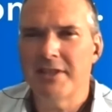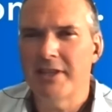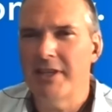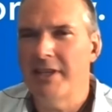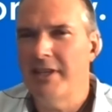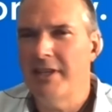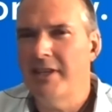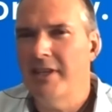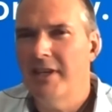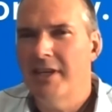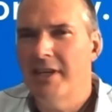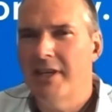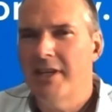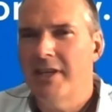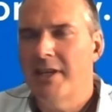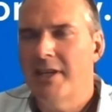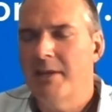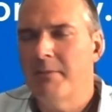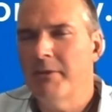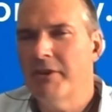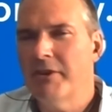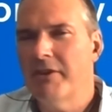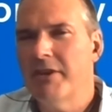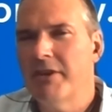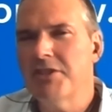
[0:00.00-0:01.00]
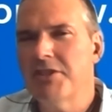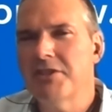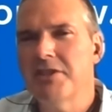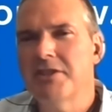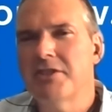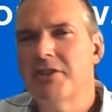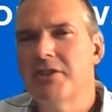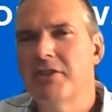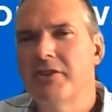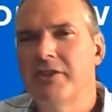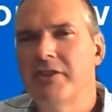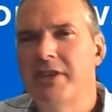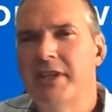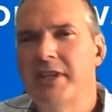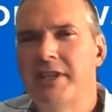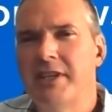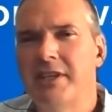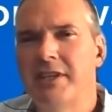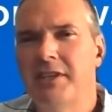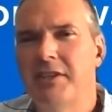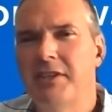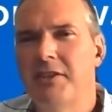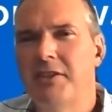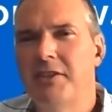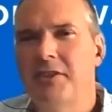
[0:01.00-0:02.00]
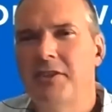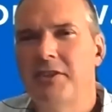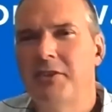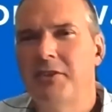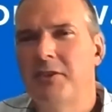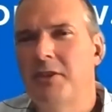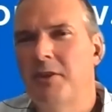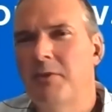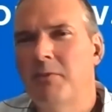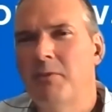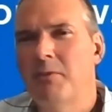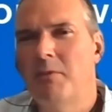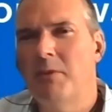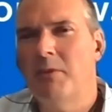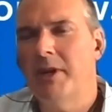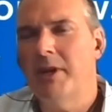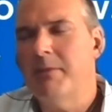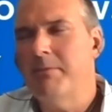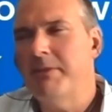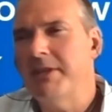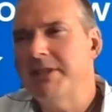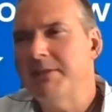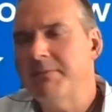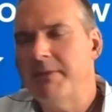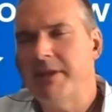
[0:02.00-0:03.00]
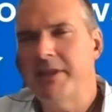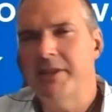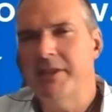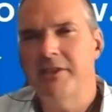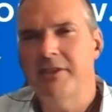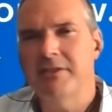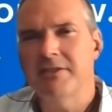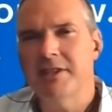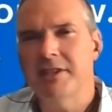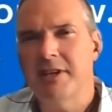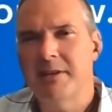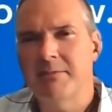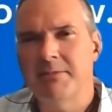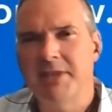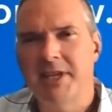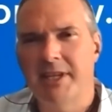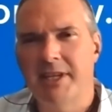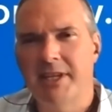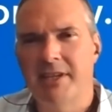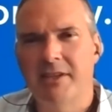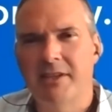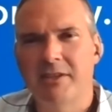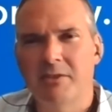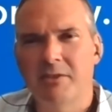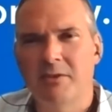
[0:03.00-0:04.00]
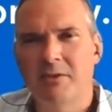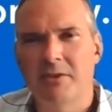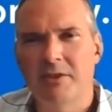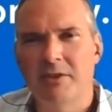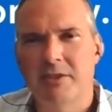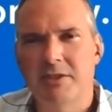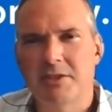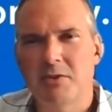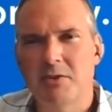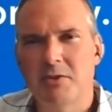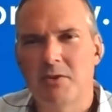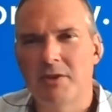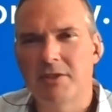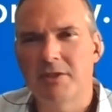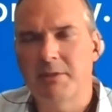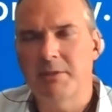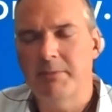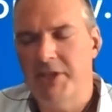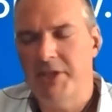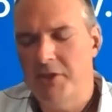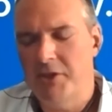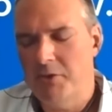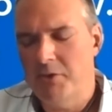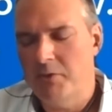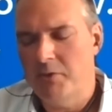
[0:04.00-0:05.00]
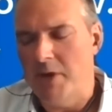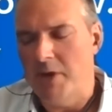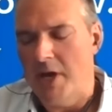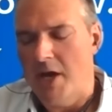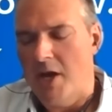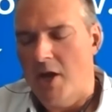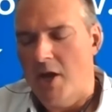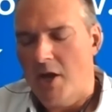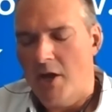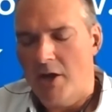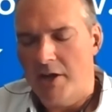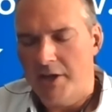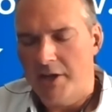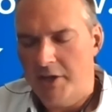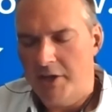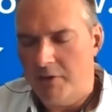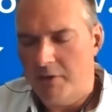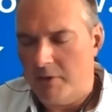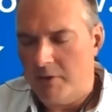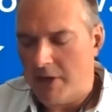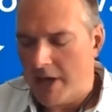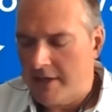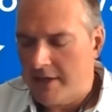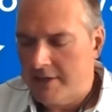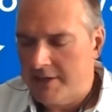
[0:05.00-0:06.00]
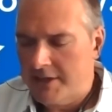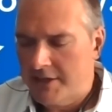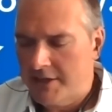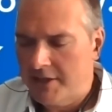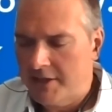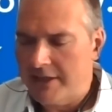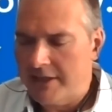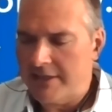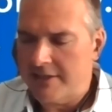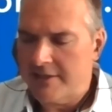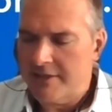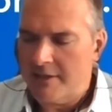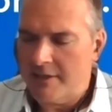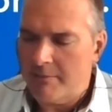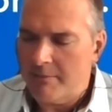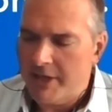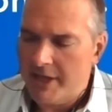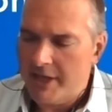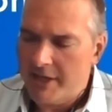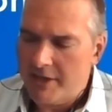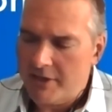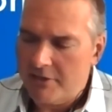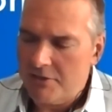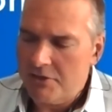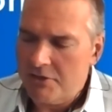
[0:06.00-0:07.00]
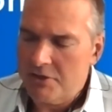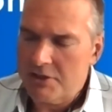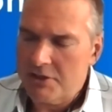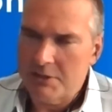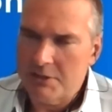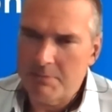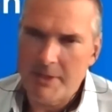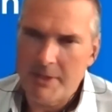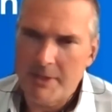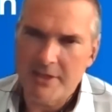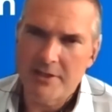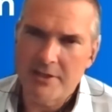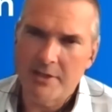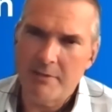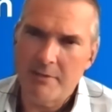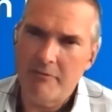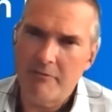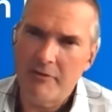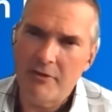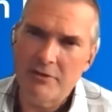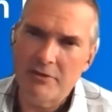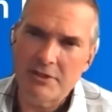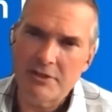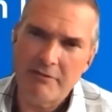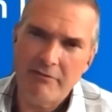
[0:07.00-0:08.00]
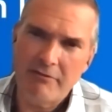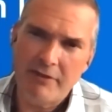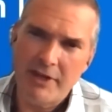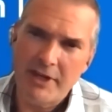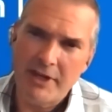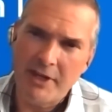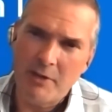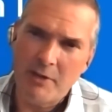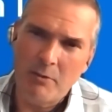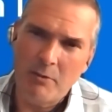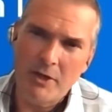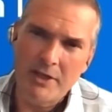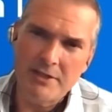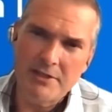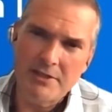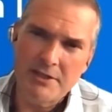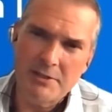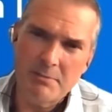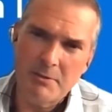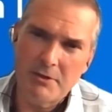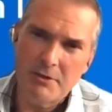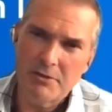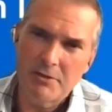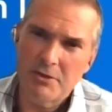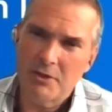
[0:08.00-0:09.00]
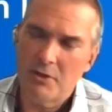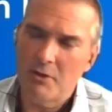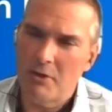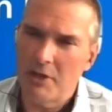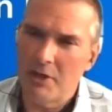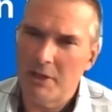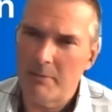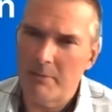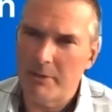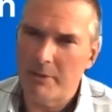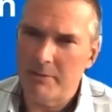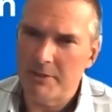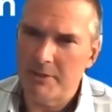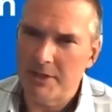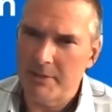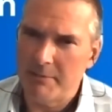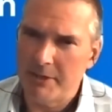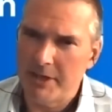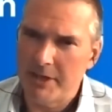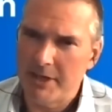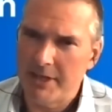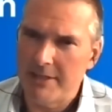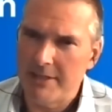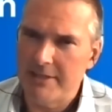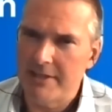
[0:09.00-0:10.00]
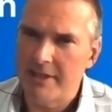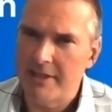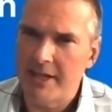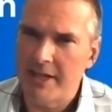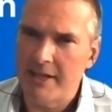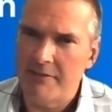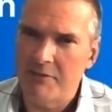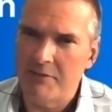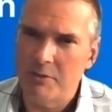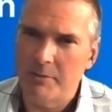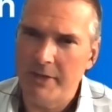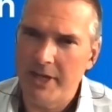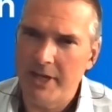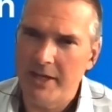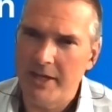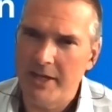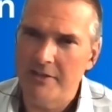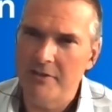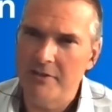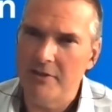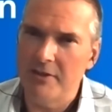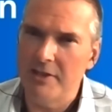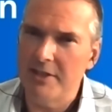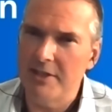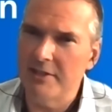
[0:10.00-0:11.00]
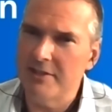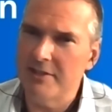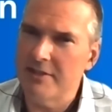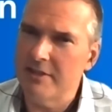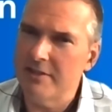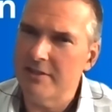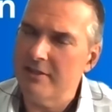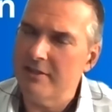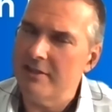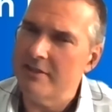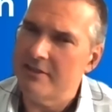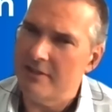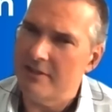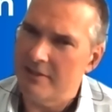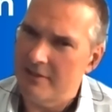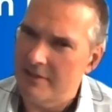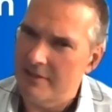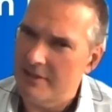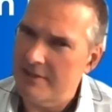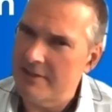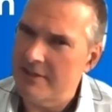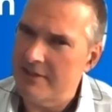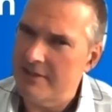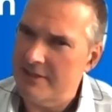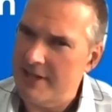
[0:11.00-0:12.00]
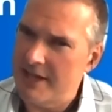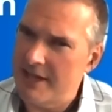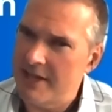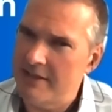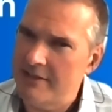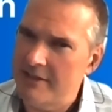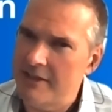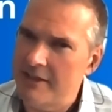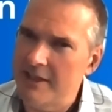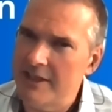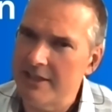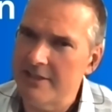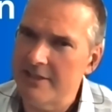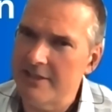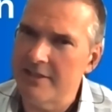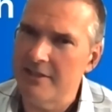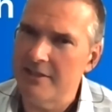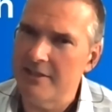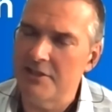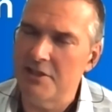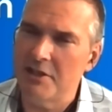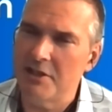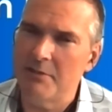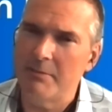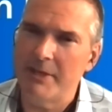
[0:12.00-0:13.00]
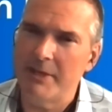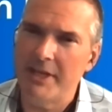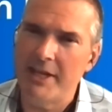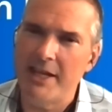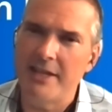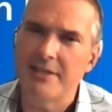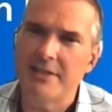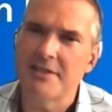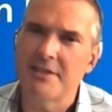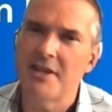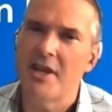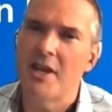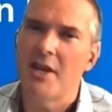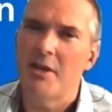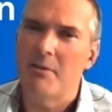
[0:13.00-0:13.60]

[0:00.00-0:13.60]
the immigration attorney, you don't want to be spending your time taking all these calls. I mean, ideally somebody else should speak to them first and find out, what is this person calling about? What type of case do they have? Do we handle this? Does it sound like it's a legitimate case,